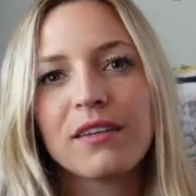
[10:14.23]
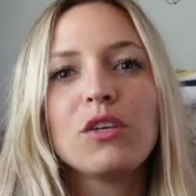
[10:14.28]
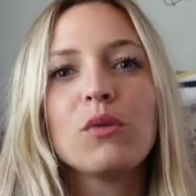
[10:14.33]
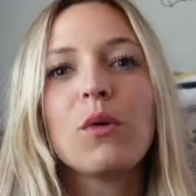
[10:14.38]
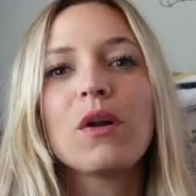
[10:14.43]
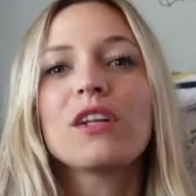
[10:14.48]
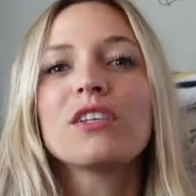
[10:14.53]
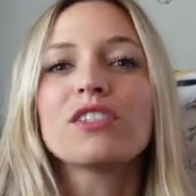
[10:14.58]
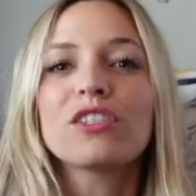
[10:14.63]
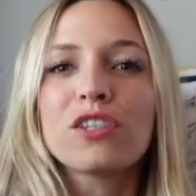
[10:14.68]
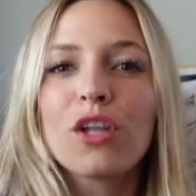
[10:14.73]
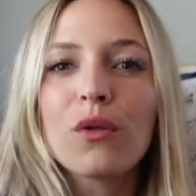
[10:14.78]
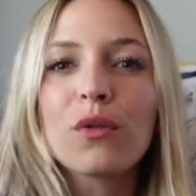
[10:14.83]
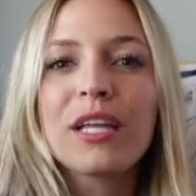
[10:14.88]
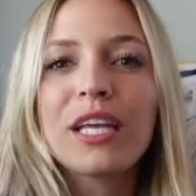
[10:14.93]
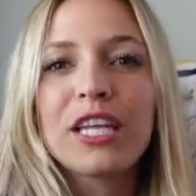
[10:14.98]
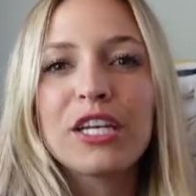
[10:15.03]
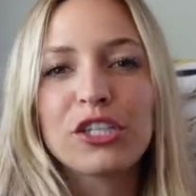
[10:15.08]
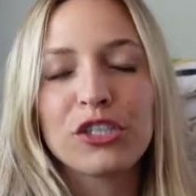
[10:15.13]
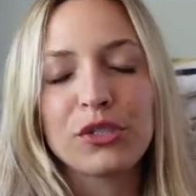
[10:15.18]
You want to
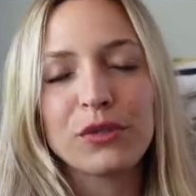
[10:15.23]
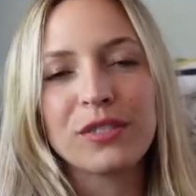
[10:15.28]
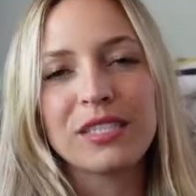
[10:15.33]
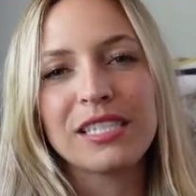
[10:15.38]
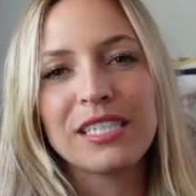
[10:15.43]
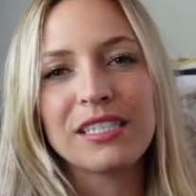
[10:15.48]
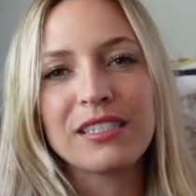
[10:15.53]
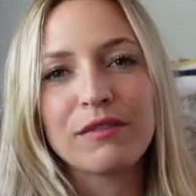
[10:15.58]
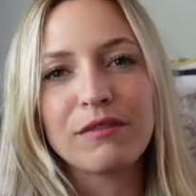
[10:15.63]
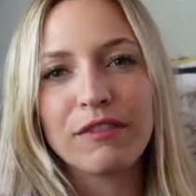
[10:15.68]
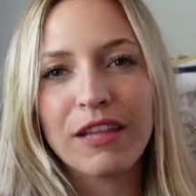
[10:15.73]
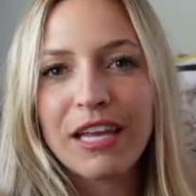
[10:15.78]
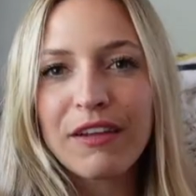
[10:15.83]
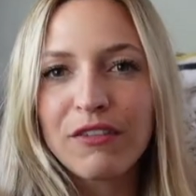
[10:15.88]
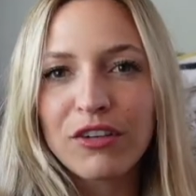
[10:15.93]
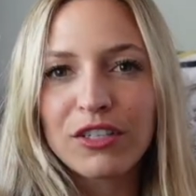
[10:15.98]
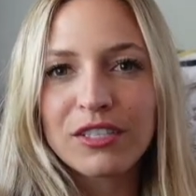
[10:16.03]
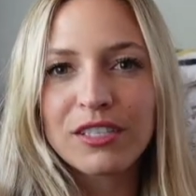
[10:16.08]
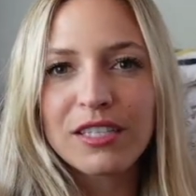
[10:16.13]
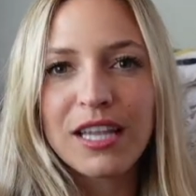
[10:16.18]
slowly introduce these
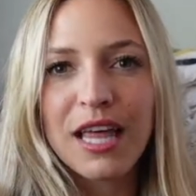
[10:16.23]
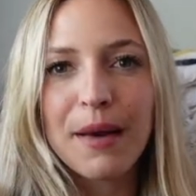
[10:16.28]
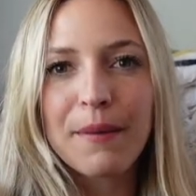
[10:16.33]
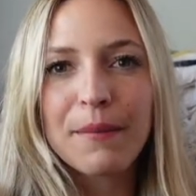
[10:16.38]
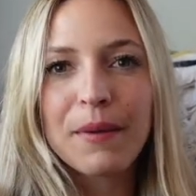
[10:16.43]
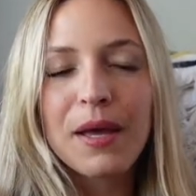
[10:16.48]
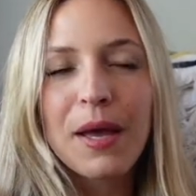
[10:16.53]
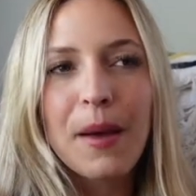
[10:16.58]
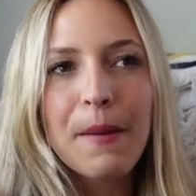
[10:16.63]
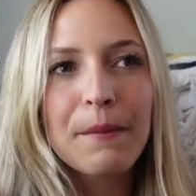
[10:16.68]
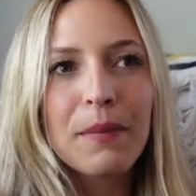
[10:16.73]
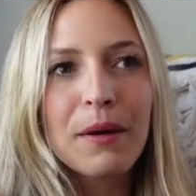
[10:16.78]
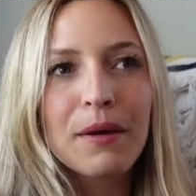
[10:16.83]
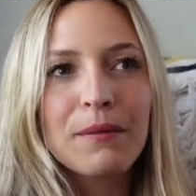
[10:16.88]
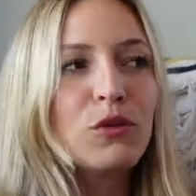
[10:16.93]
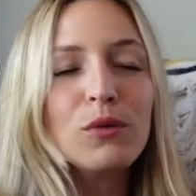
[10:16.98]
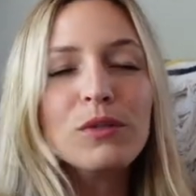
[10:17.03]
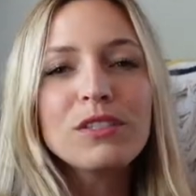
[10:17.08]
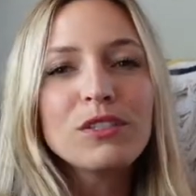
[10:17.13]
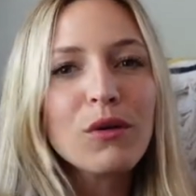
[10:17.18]
flavors to them,
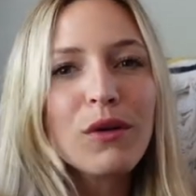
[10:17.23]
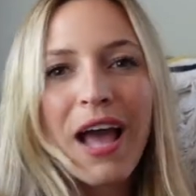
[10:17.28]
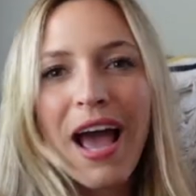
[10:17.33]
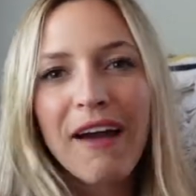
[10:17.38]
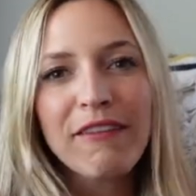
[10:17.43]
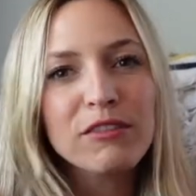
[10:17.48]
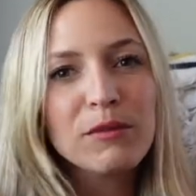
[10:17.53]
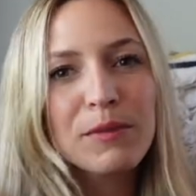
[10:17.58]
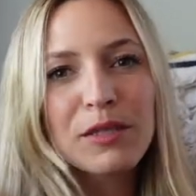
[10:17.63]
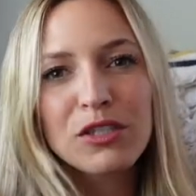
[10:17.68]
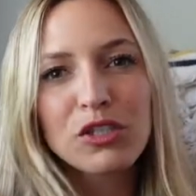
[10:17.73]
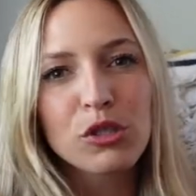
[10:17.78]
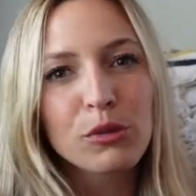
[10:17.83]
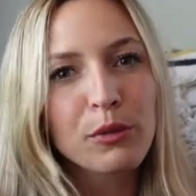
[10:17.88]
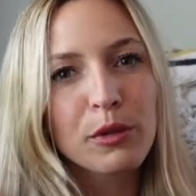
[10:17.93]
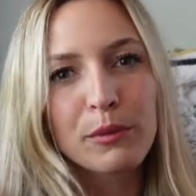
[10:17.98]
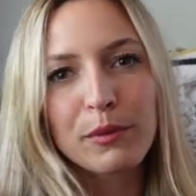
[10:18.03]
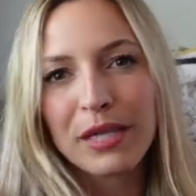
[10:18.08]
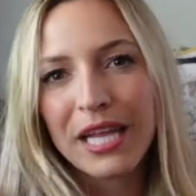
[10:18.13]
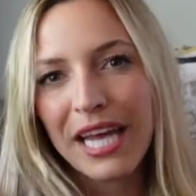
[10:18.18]
but foods don't have to be
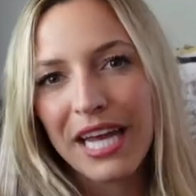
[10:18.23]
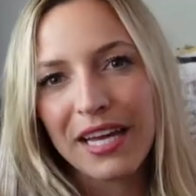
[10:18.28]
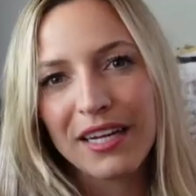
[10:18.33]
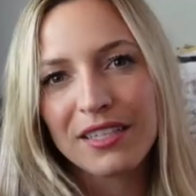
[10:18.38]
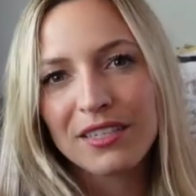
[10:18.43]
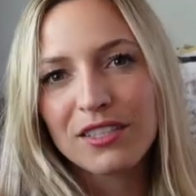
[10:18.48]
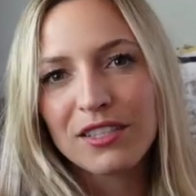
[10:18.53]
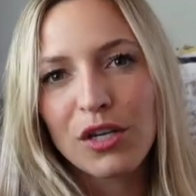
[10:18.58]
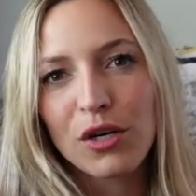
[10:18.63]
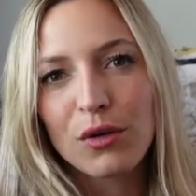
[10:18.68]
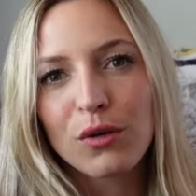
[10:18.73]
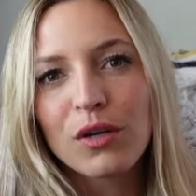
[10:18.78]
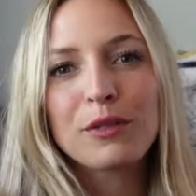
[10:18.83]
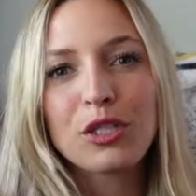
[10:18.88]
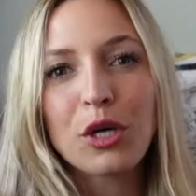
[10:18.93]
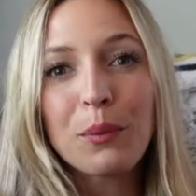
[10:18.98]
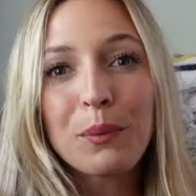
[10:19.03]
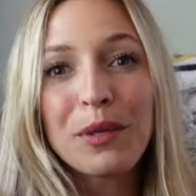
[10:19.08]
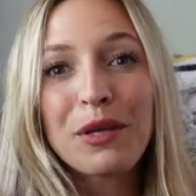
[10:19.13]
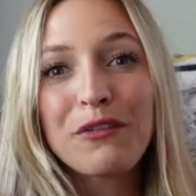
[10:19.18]
super bland. So
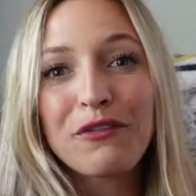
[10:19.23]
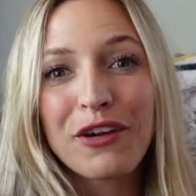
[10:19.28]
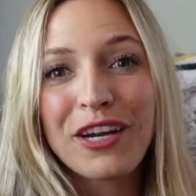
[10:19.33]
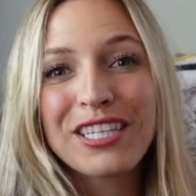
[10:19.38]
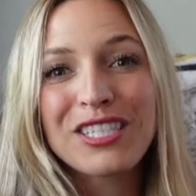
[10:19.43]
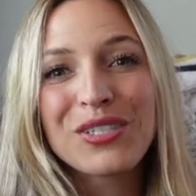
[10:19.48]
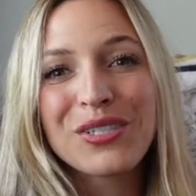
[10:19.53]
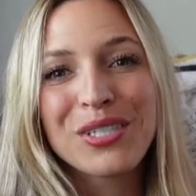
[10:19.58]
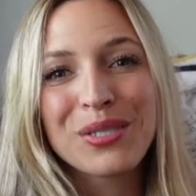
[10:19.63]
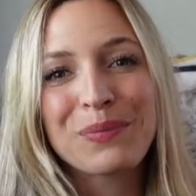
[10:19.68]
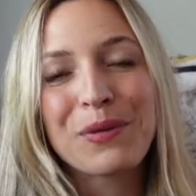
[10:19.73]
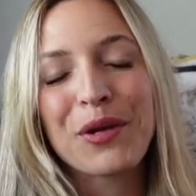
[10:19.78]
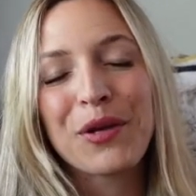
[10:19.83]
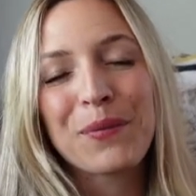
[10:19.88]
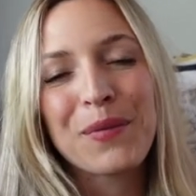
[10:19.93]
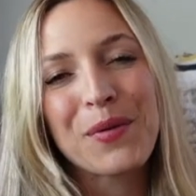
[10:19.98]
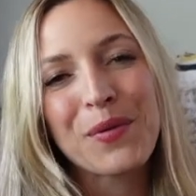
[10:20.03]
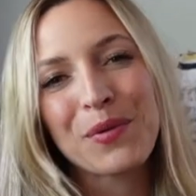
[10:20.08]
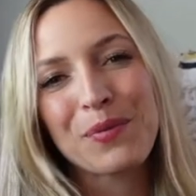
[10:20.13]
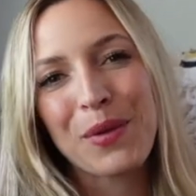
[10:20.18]
don't be afraid to
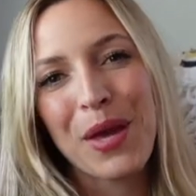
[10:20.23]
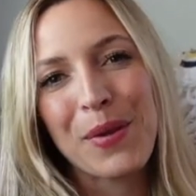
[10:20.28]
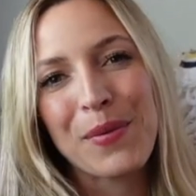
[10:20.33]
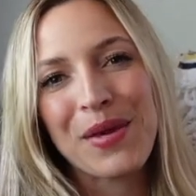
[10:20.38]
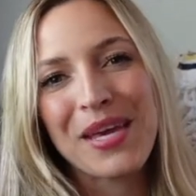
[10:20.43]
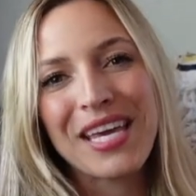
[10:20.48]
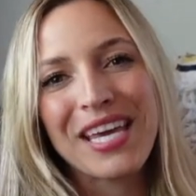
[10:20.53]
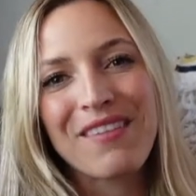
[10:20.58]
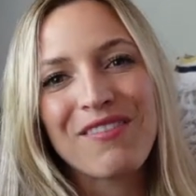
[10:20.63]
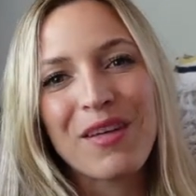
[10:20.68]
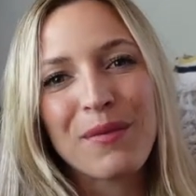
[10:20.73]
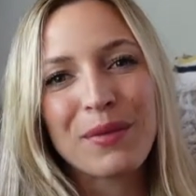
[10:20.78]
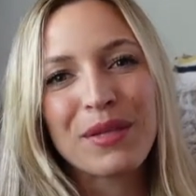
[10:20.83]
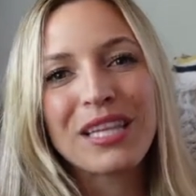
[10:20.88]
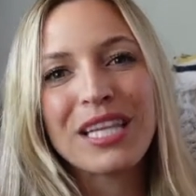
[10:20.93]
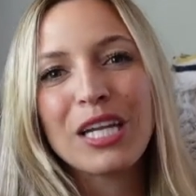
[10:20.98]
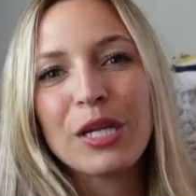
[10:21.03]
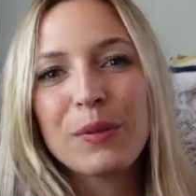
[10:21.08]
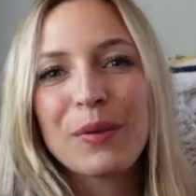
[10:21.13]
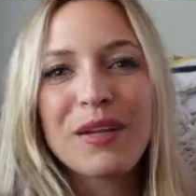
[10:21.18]
experiment with baby and give them a
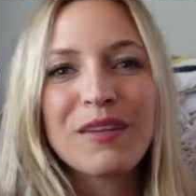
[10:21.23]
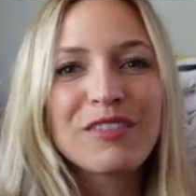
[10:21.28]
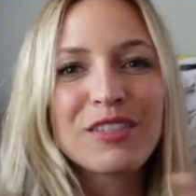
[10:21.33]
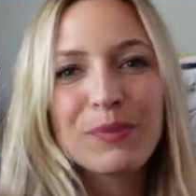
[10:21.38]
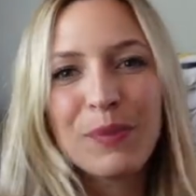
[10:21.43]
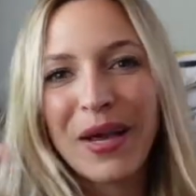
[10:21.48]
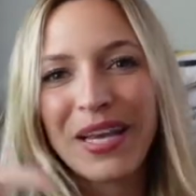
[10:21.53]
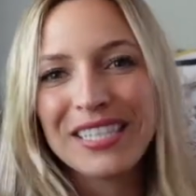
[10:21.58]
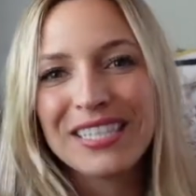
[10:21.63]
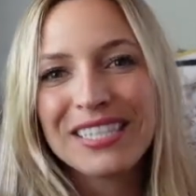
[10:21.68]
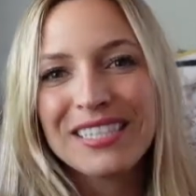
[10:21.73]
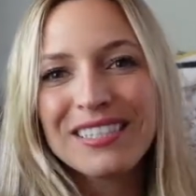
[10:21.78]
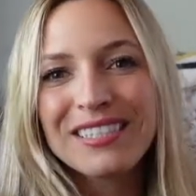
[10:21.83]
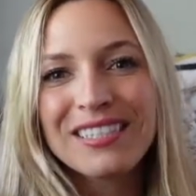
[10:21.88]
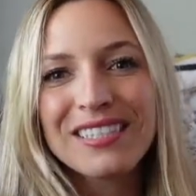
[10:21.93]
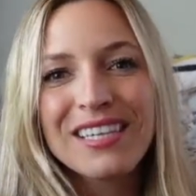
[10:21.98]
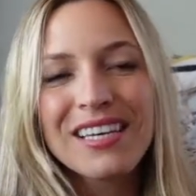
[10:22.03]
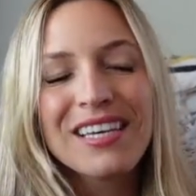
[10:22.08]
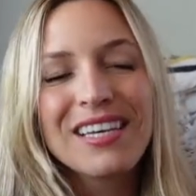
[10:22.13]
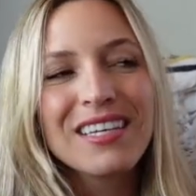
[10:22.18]
little bit of
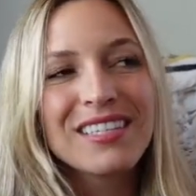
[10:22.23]
spices.